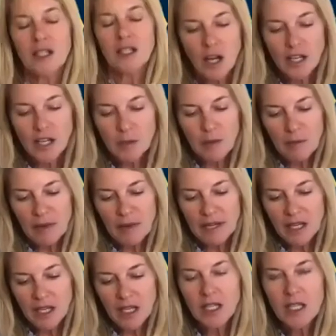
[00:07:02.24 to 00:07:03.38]
talking about
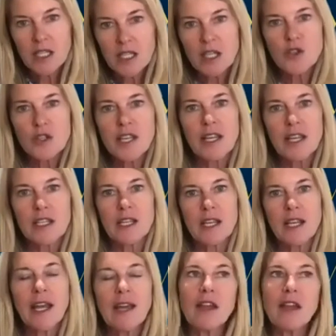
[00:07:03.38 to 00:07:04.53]
money, it is interesting, isn't
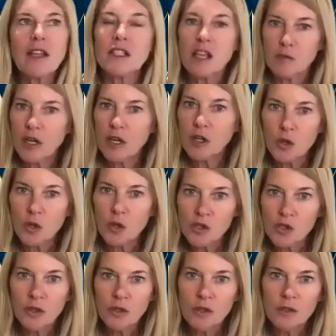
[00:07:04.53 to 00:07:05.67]
it? And that's somewhat
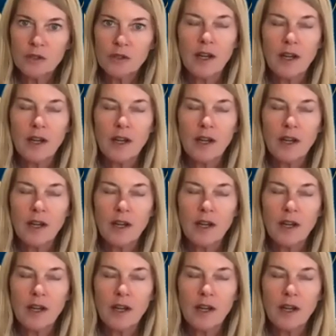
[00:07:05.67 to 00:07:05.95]
cultural.